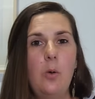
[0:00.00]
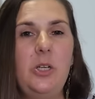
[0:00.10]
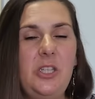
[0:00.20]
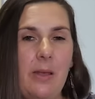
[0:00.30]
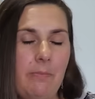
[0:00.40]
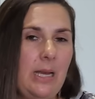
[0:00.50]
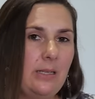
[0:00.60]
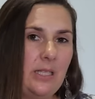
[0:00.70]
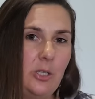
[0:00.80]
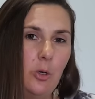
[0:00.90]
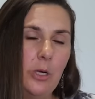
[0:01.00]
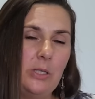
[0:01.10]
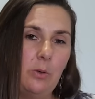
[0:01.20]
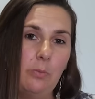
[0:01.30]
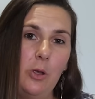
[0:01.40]
which then means the
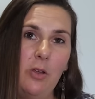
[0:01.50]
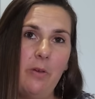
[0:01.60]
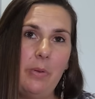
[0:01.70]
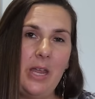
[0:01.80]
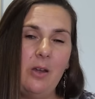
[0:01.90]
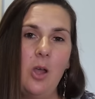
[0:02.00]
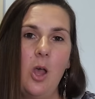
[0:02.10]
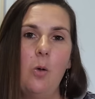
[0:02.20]
toys will move a bit,